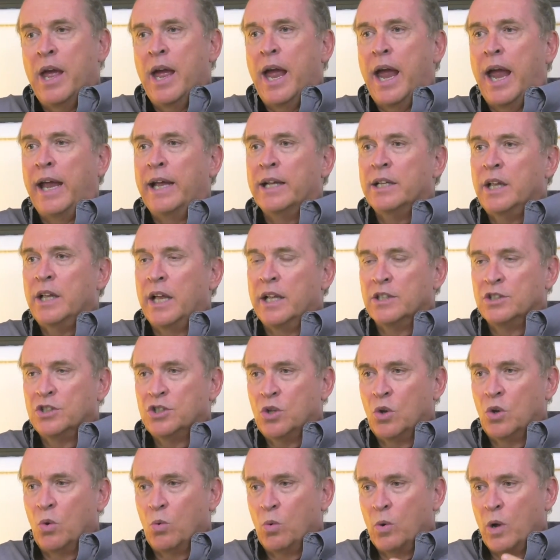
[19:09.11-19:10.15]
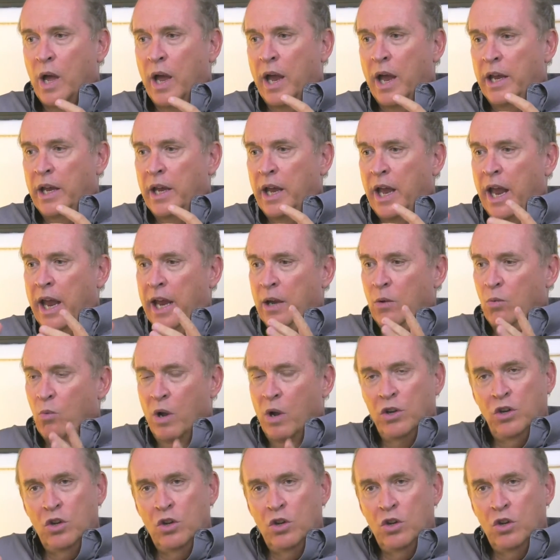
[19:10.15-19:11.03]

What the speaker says: And so a one